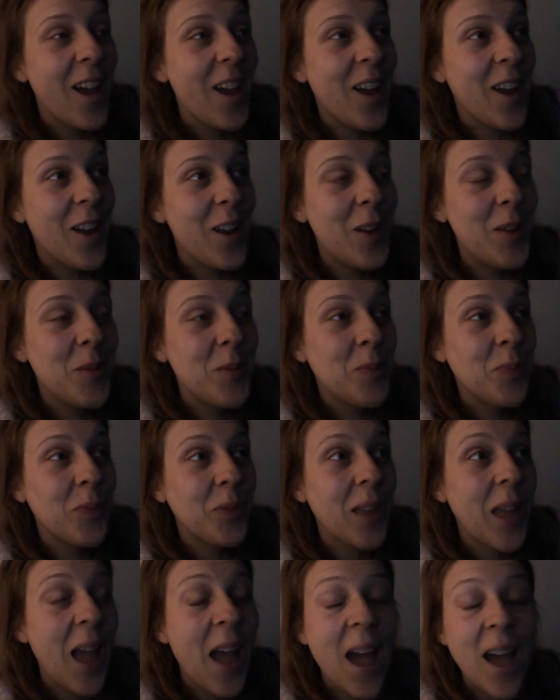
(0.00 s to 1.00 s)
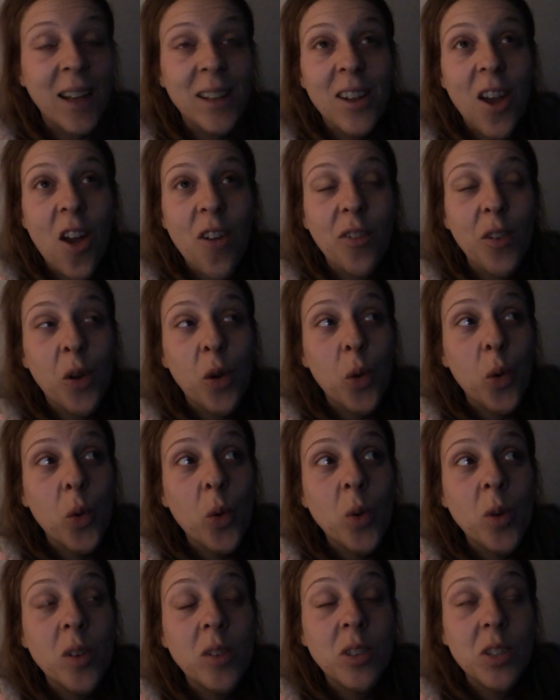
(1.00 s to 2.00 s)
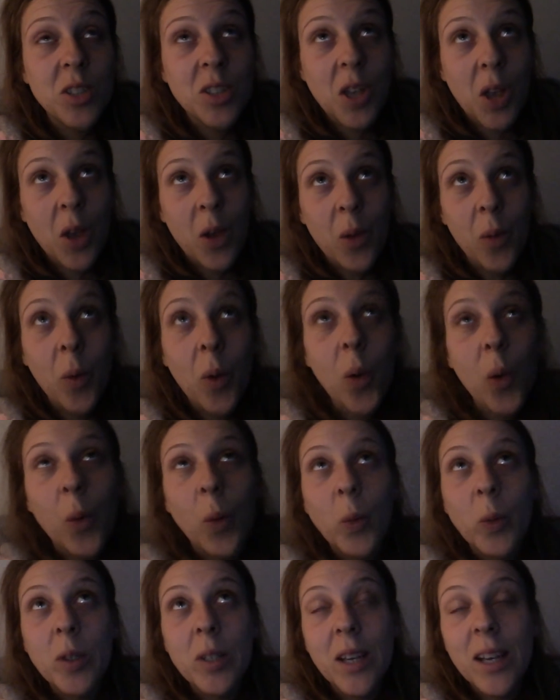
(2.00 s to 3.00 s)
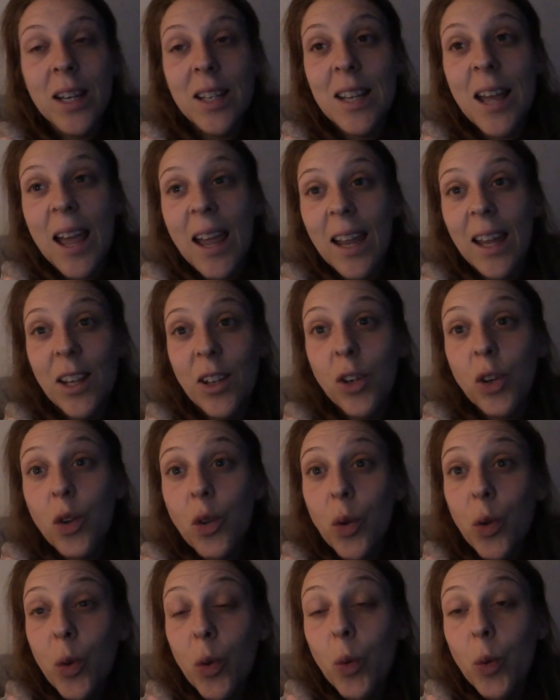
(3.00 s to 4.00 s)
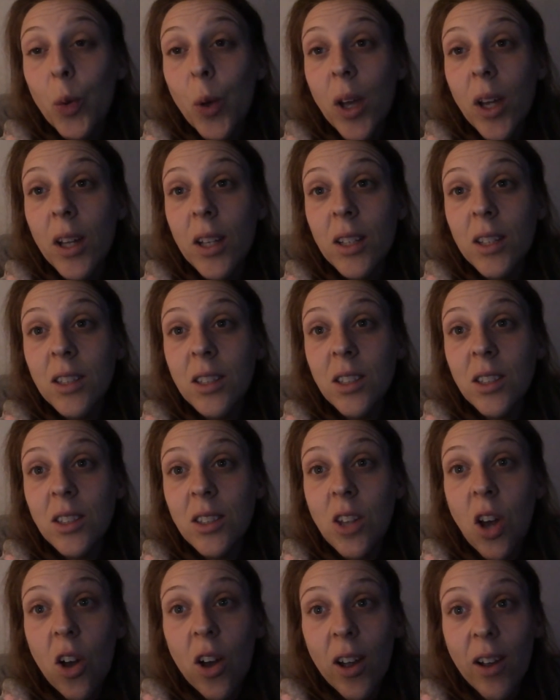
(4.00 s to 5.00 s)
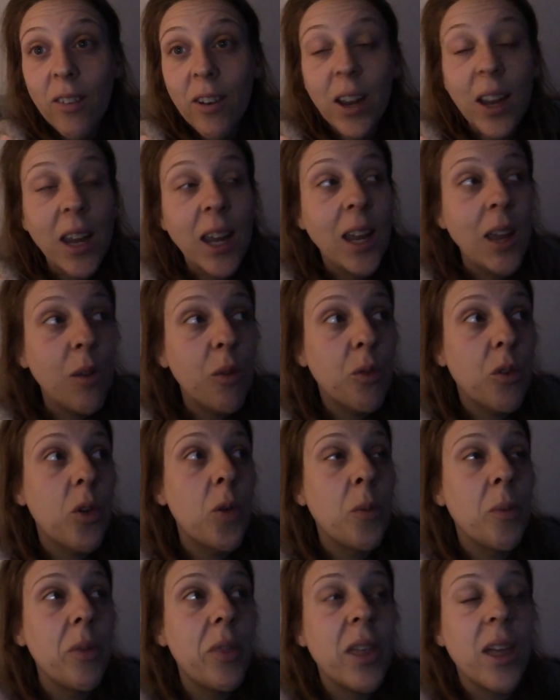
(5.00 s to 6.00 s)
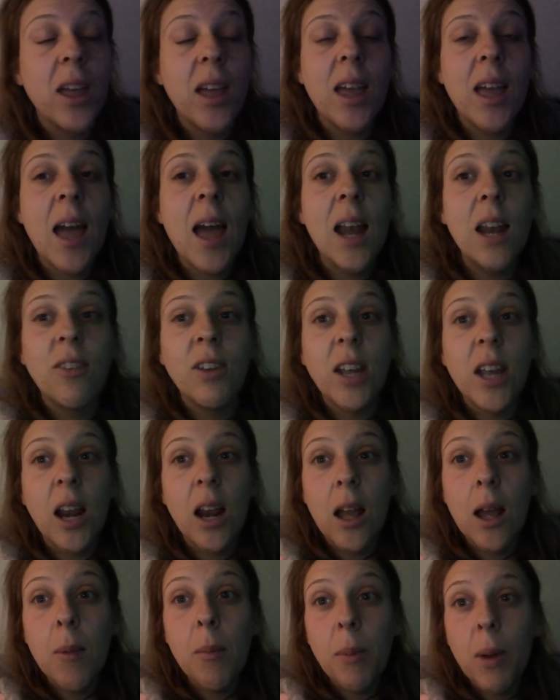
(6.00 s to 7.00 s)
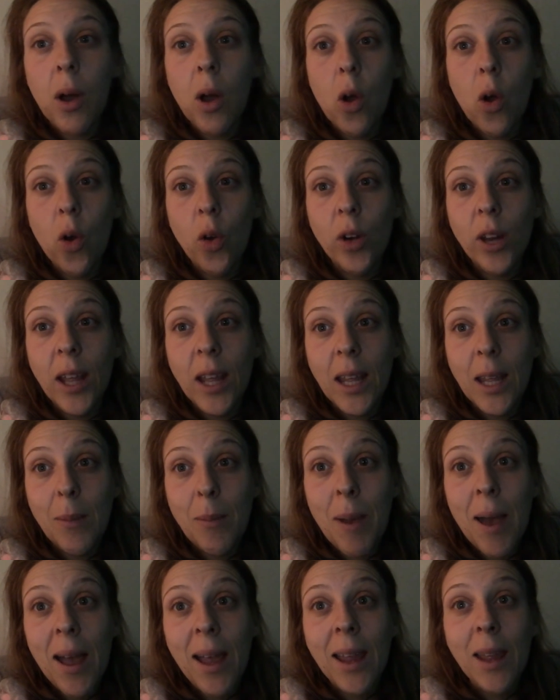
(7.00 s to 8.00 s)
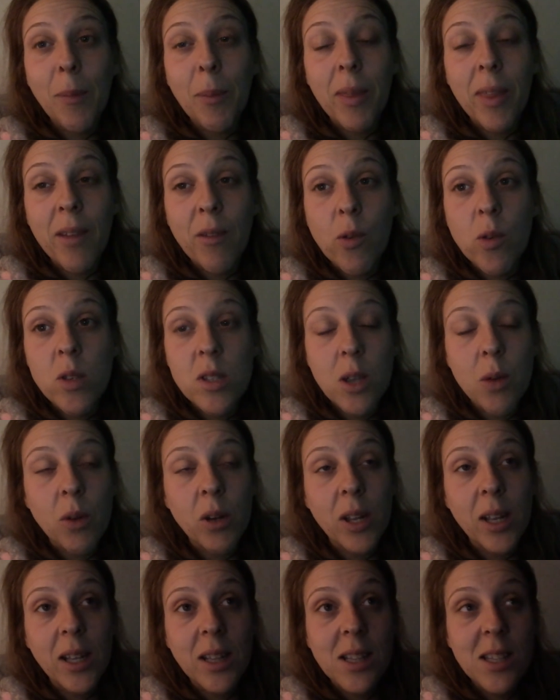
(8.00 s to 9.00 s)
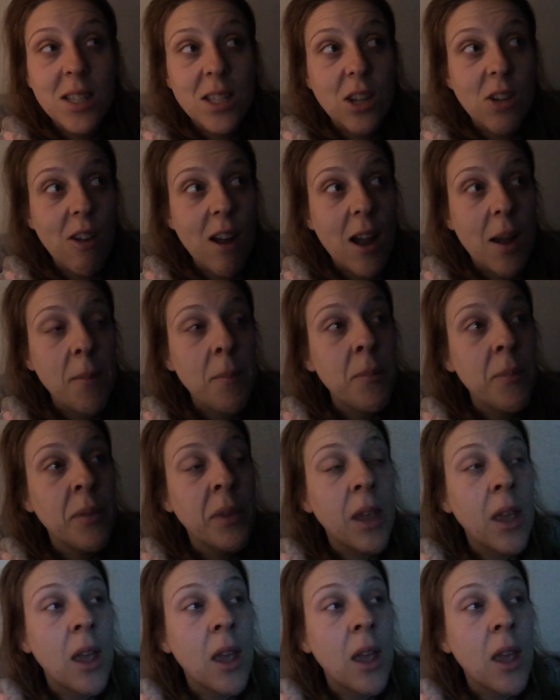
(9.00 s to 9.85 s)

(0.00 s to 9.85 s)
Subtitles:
And I've also ordered a new diary from the Calorie Club on eBay, but they're also on Instagram.